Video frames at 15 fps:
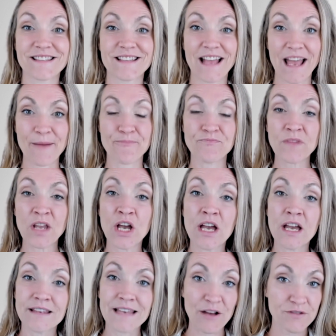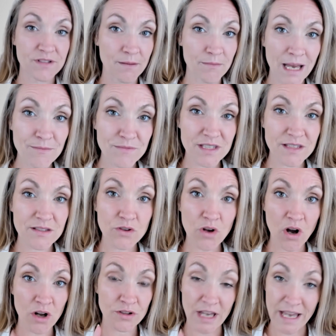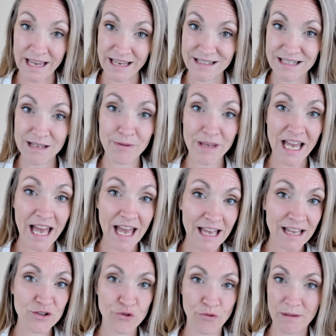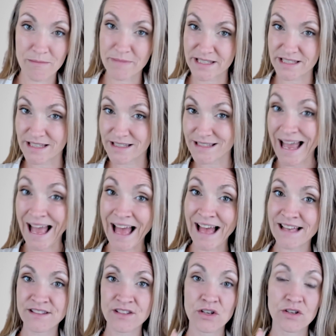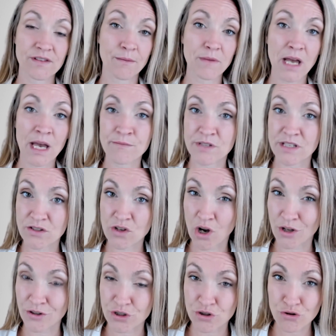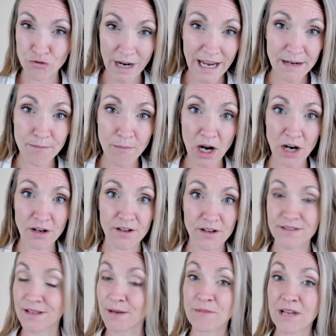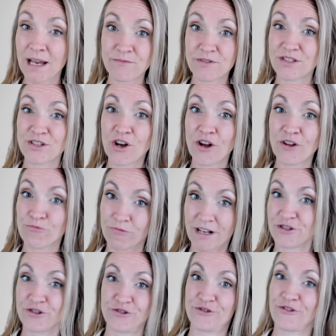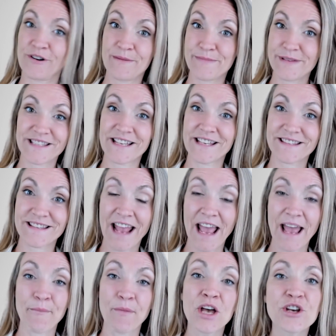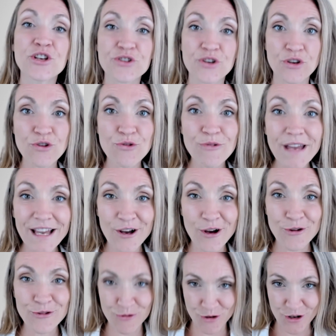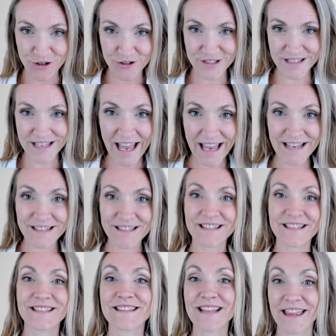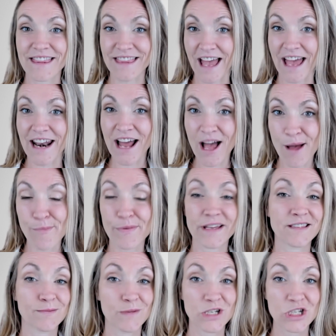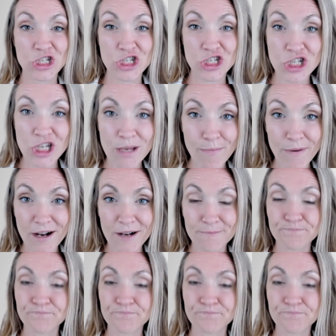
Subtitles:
name. Now, sometimes this is called a DBA, doing business as, sometimes it's called a trademark, sometimes it's called register a business name. So you can go through your state to set that up. It's much cheaper.